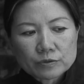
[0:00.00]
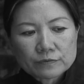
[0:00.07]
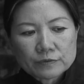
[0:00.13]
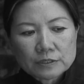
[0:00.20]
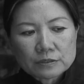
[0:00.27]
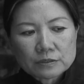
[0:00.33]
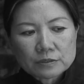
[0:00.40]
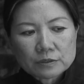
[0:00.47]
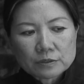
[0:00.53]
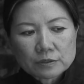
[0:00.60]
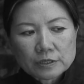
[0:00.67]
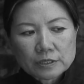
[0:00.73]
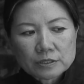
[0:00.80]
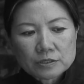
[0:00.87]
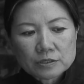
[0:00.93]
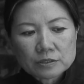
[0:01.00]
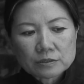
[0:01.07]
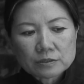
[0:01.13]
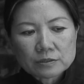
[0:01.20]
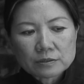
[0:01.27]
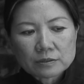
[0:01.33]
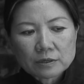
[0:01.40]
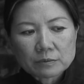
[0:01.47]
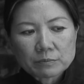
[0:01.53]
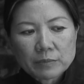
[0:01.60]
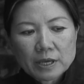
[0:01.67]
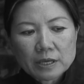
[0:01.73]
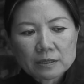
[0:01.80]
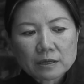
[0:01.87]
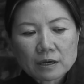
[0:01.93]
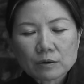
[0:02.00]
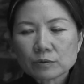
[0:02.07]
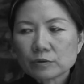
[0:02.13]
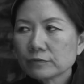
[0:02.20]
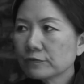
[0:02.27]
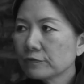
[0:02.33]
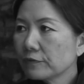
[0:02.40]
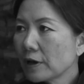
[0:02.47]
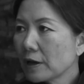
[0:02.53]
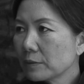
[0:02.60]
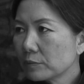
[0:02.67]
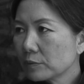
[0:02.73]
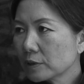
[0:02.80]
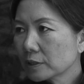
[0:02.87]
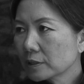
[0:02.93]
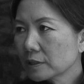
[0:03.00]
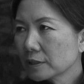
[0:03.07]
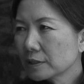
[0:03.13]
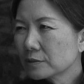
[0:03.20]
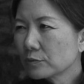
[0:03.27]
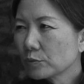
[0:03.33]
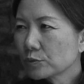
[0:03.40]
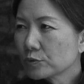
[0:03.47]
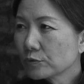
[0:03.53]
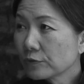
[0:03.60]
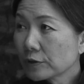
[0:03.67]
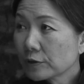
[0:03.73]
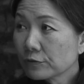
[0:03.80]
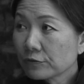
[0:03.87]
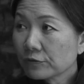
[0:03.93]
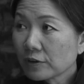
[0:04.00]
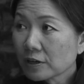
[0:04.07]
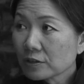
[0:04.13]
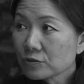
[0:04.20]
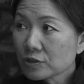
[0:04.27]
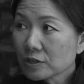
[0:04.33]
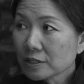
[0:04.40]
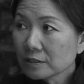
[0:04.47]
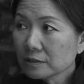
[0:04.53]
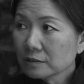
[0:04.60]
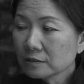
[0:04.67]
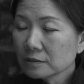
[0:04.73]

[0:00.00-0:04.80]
of the installations are made out of fabric. It's also very fragile,